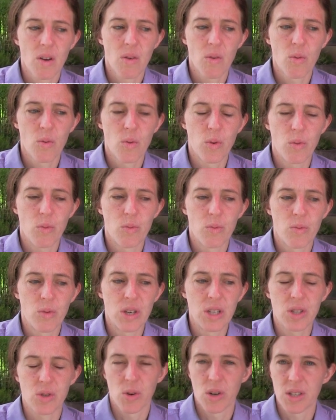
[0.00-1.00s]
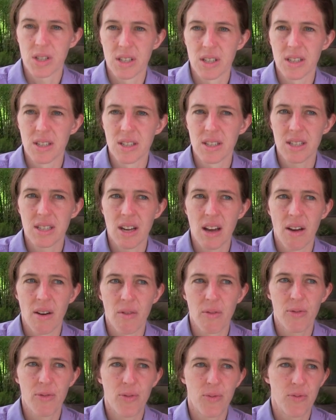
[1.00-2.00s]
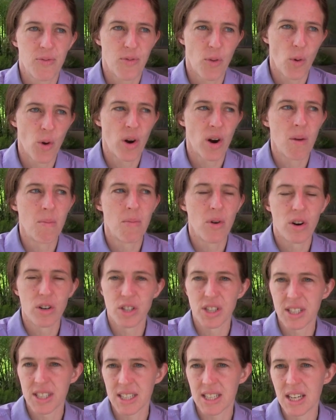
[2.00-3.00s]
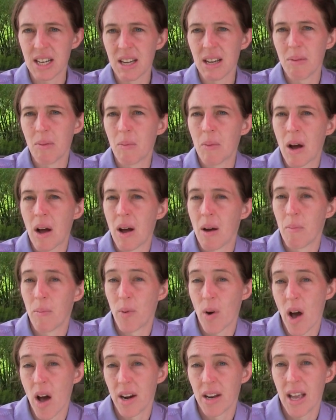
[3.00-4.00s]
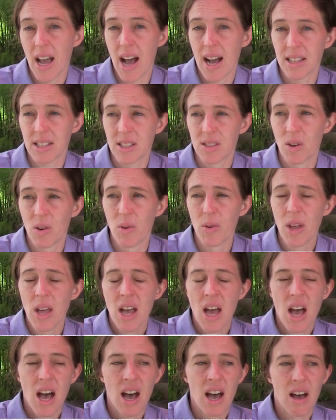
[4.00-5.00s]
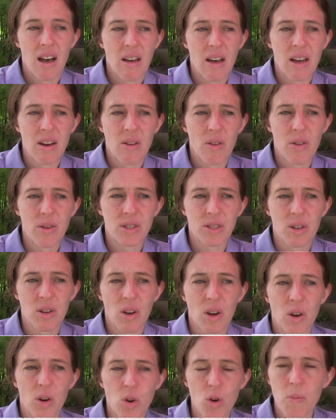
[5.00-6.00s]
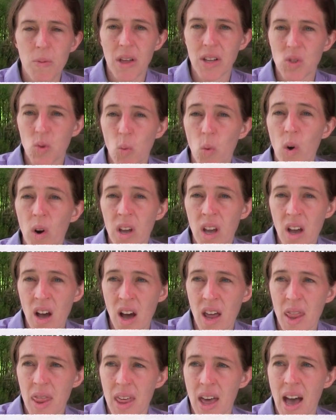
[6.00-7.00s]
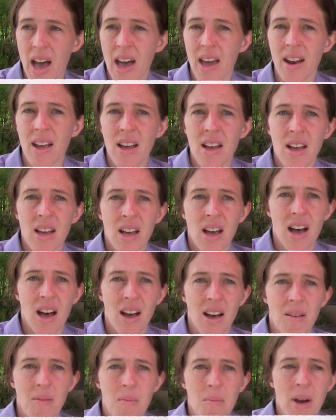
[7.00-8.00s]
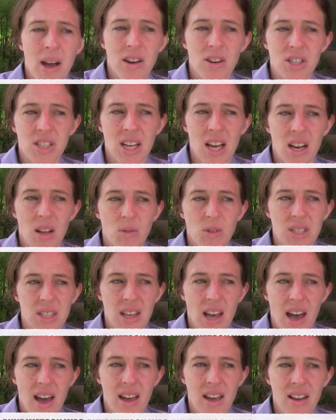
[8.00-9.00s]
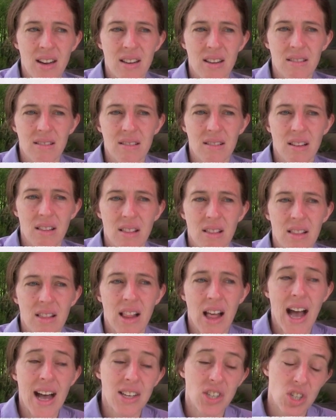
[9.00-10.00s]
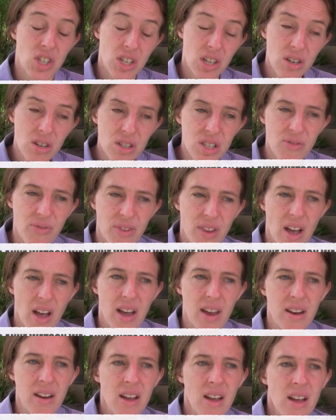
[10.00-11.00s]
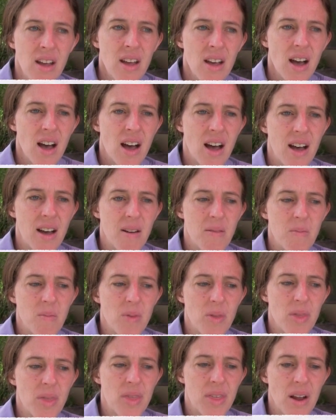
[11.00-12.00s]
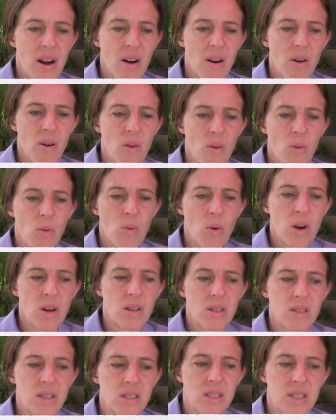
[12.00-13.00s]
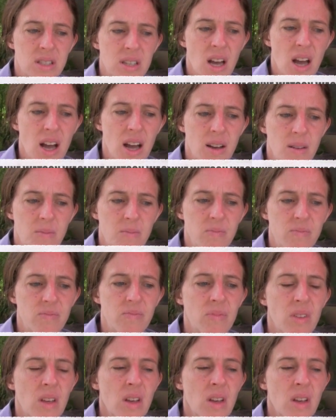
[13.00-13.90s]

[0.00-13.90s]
resources uh, for emergency um, broadcasts. So, uh, I know there's a, a, group that's working on that. Uh, my understanding was that in last year's flood, um, there was um,